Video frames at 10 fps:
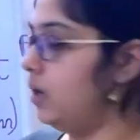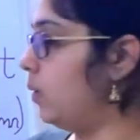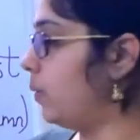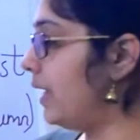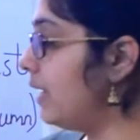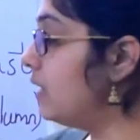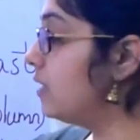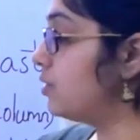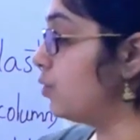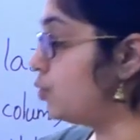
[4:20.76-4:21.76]
Okay.
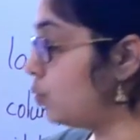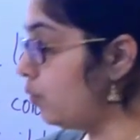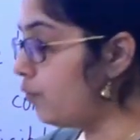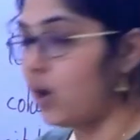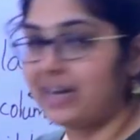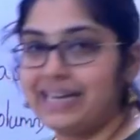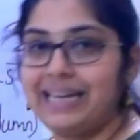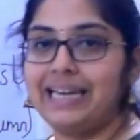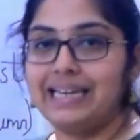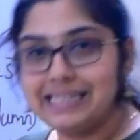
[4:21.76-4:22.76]
So,
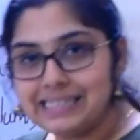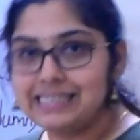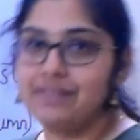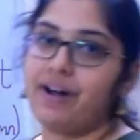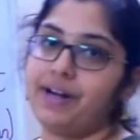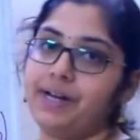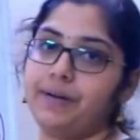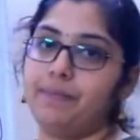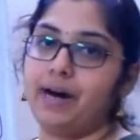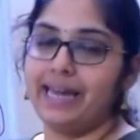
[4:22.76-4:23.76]
240 is
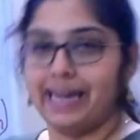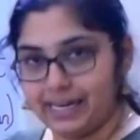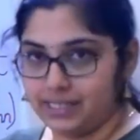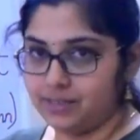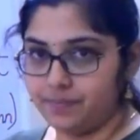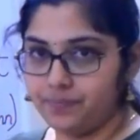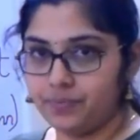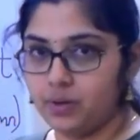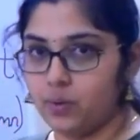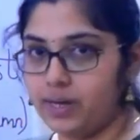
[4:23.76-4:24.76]
divided by 8.
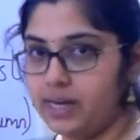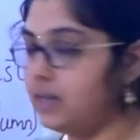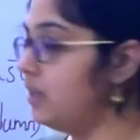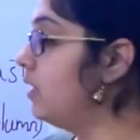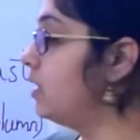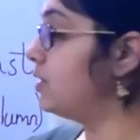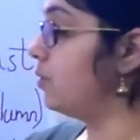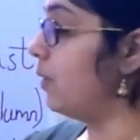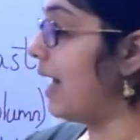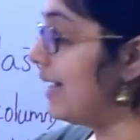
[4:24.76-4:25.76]
Okay.
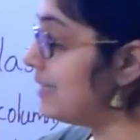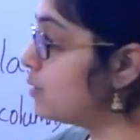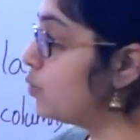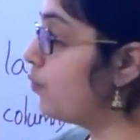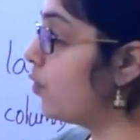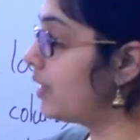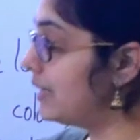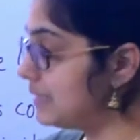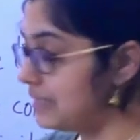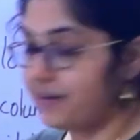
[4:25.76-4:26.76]
So, as 240
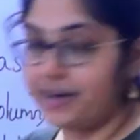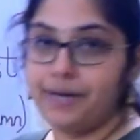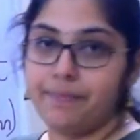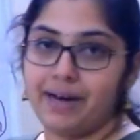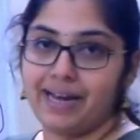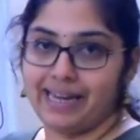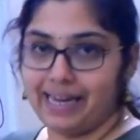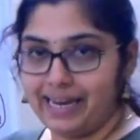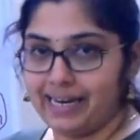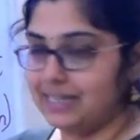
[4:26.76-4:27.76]
is divided by
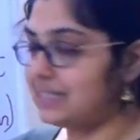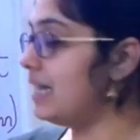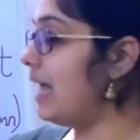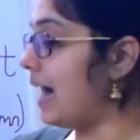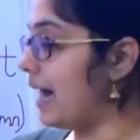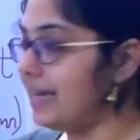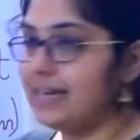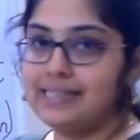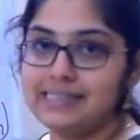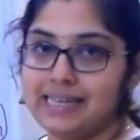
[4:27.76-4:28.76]
8, I
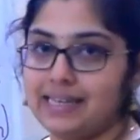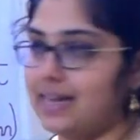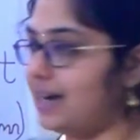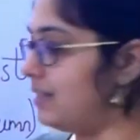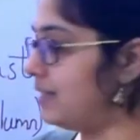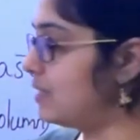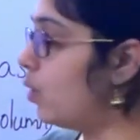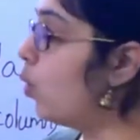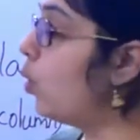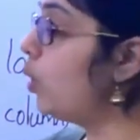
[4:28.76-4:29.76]
can say that this
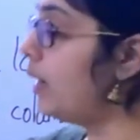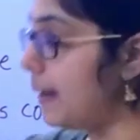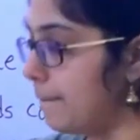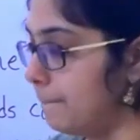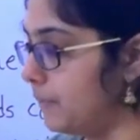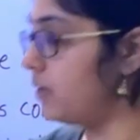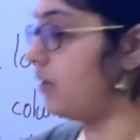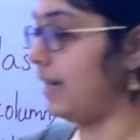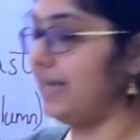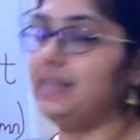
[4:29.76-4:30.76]
whole number
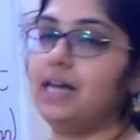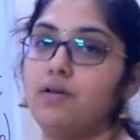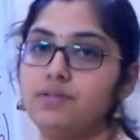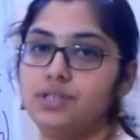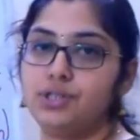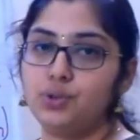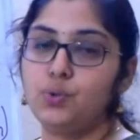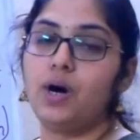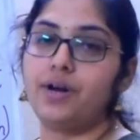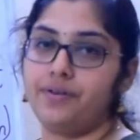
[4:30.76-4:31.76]

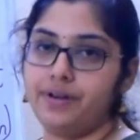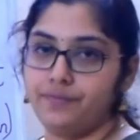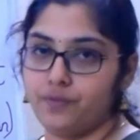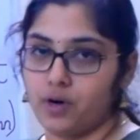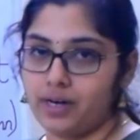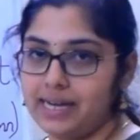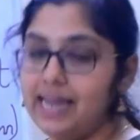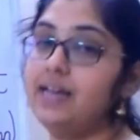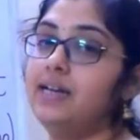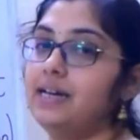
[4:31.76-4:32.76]

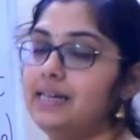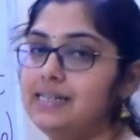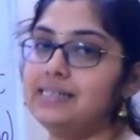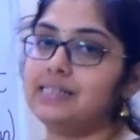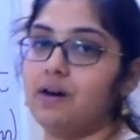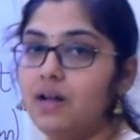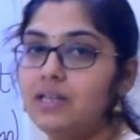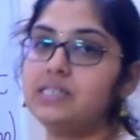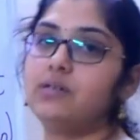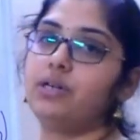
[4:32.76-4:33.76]
9240 is
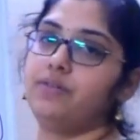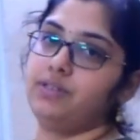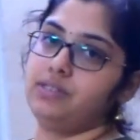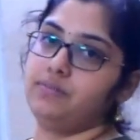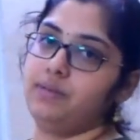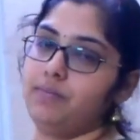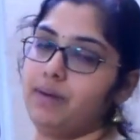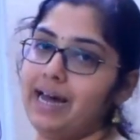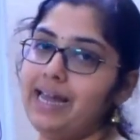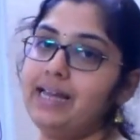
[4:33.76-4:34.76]
also divisible
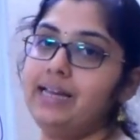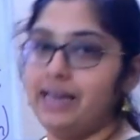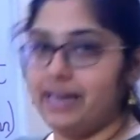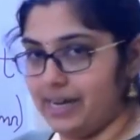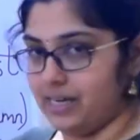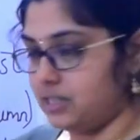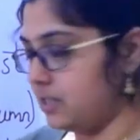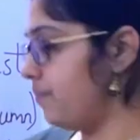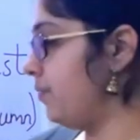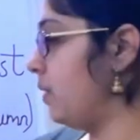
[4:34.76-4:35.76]
by 8.
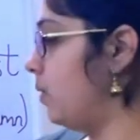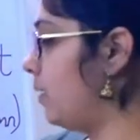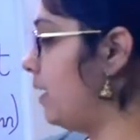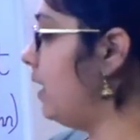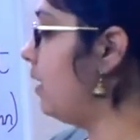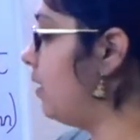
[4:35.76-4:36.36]
Okay.